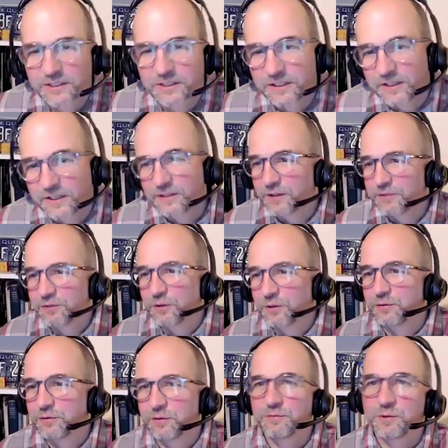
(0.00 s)
kid,
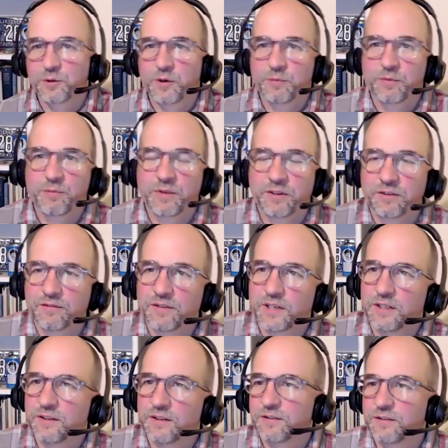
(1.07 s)
also from grew up in
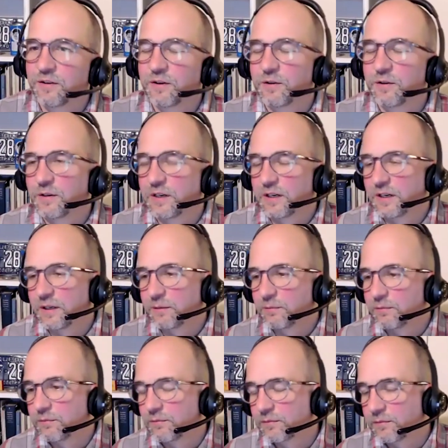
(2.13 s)
Pennsylvania. So
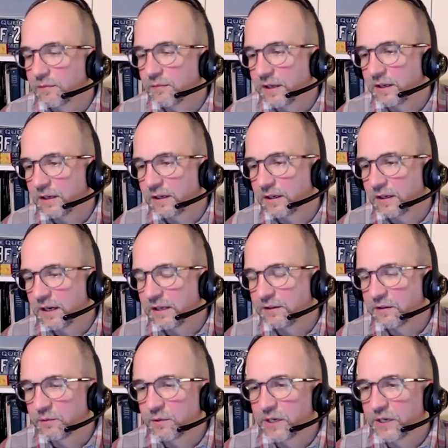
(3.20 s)
um, I I
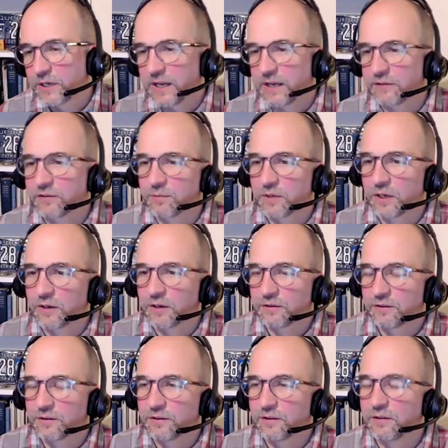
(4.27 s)
did want to ask
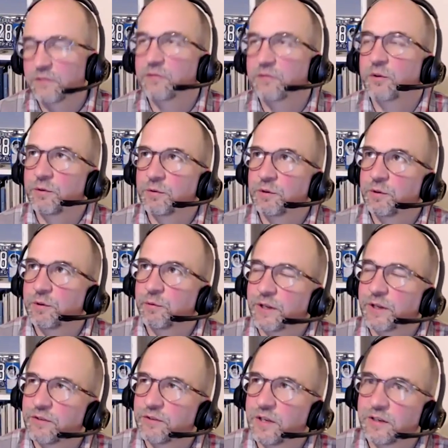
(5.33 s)
about eh, so I really
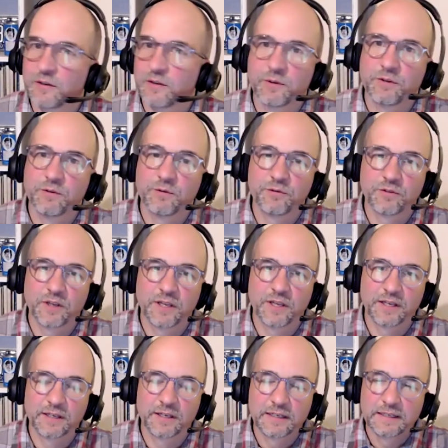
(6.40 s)
resonated with you
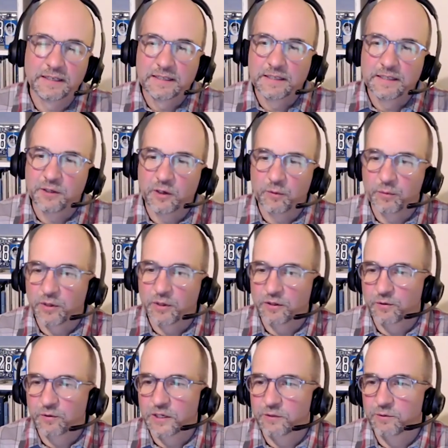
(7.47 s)
saying, you know,
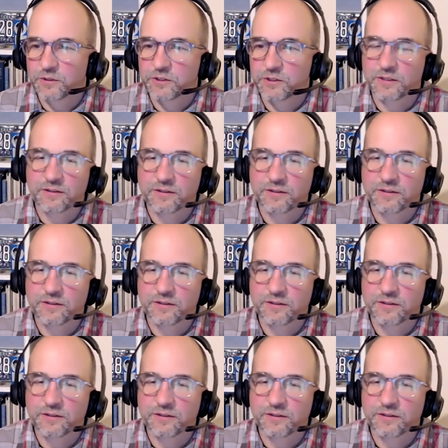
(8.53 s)
punk rock, which can